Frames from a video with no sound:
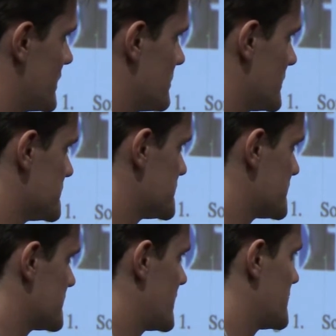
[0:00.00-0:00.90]
NVIDIA
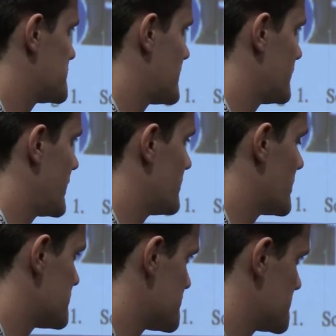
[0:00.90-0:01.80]
builds several
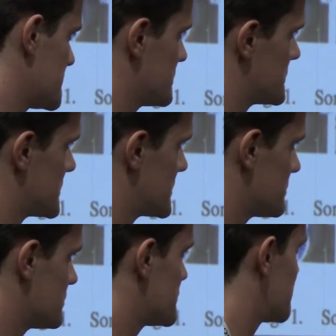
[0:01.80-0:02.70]
automotive systems that
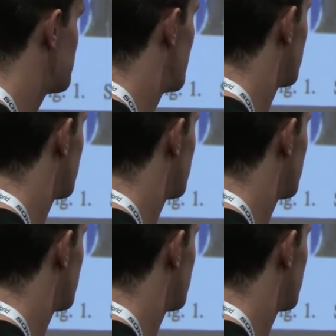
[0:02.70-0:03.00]
are sort